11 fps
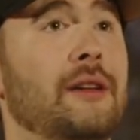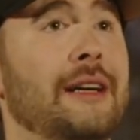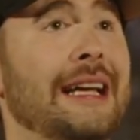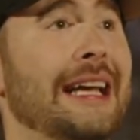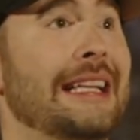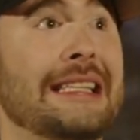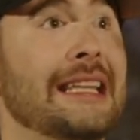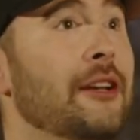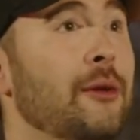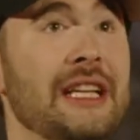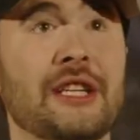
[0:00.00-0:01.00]
It's
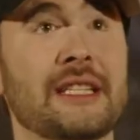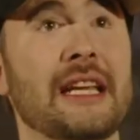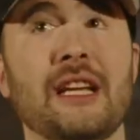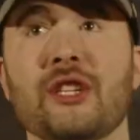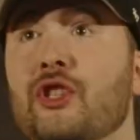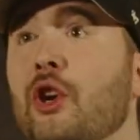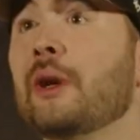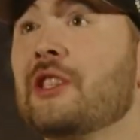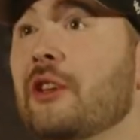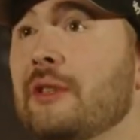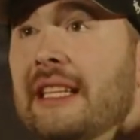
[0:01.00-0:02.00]
literally just
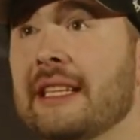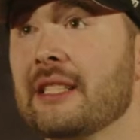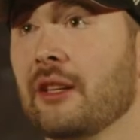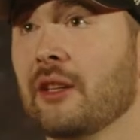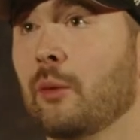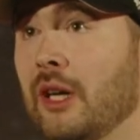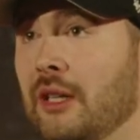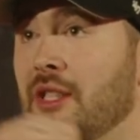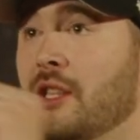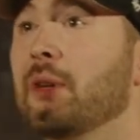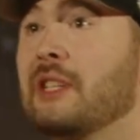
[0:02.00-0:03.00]
so-and-so did this on the wall,
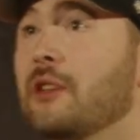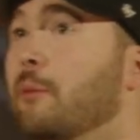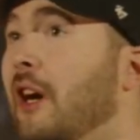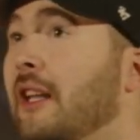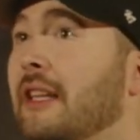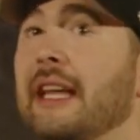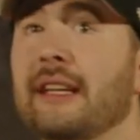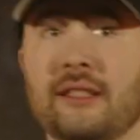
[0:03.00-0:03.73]
so-and-so brought the nails,